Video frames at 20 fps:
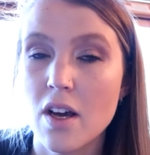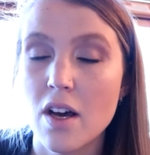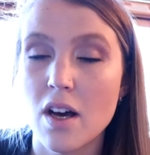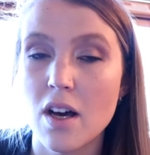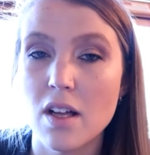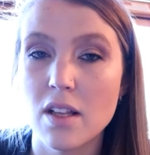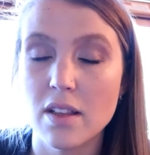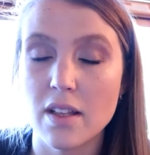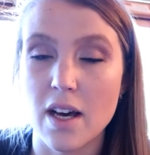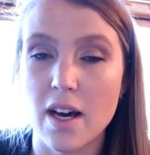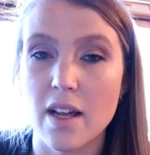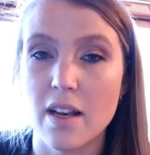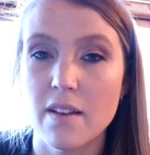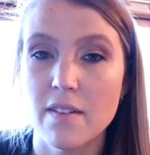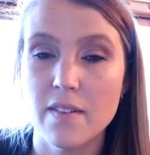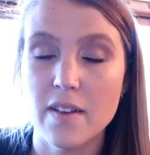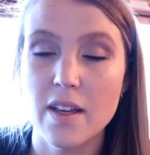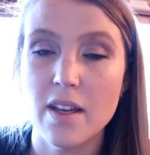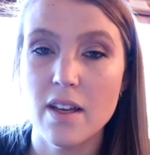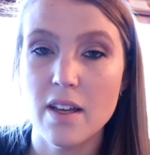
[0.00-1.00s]
a lot
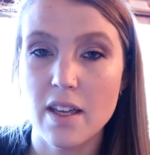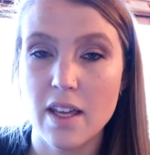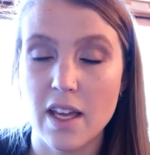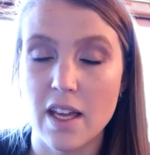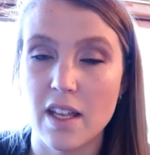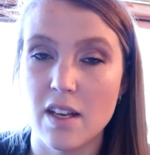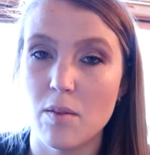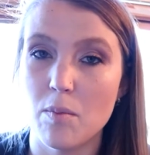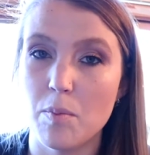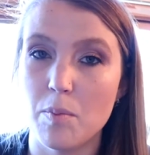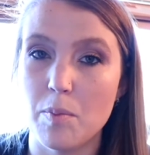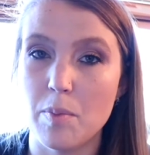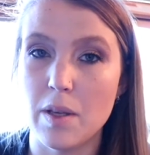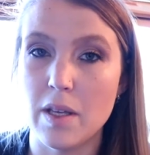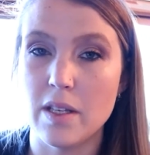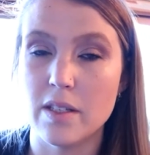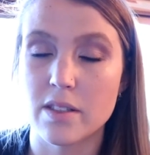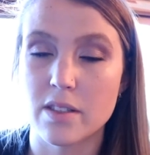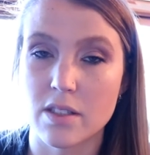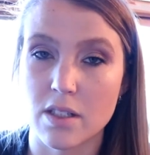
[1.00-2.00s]
of it can
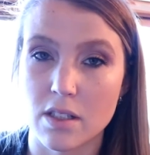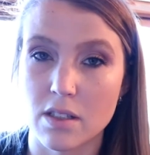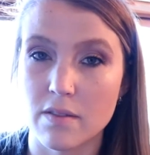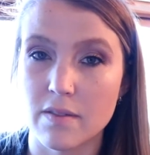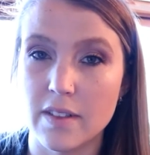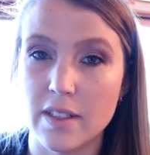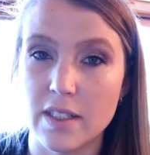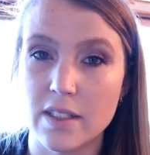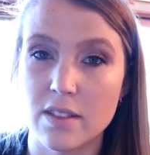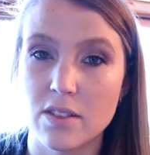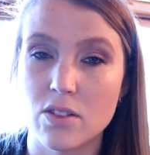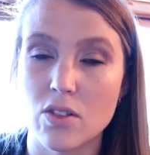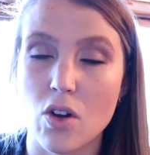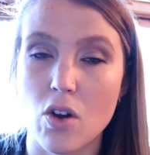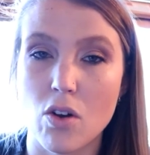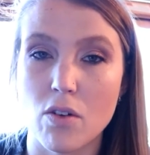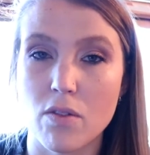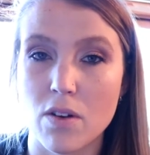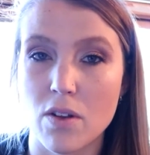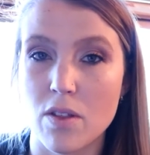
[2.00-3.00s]
be serviced
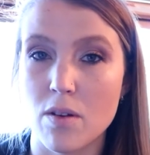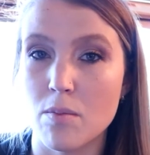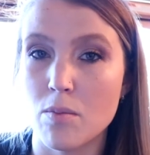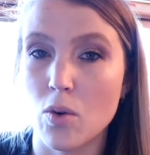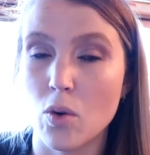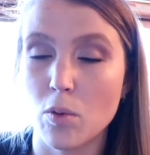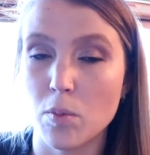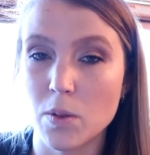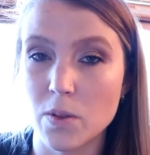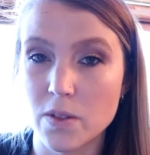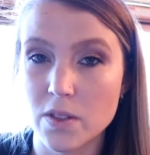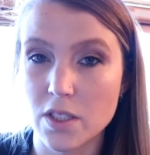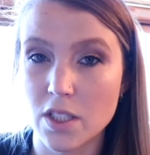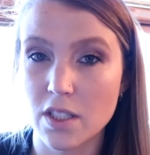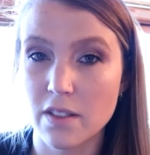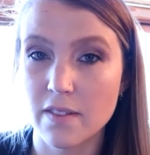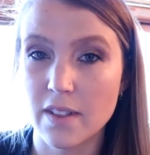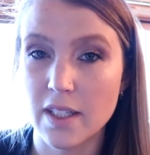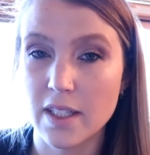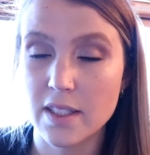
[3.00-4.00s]
over the mobile
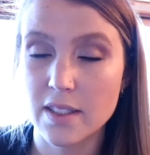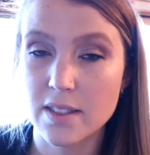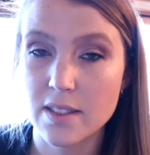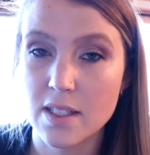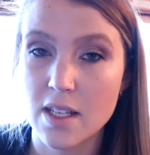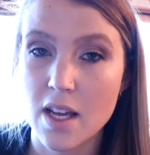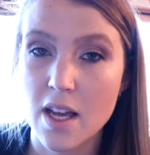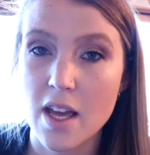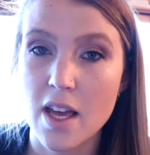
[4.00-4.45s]
service,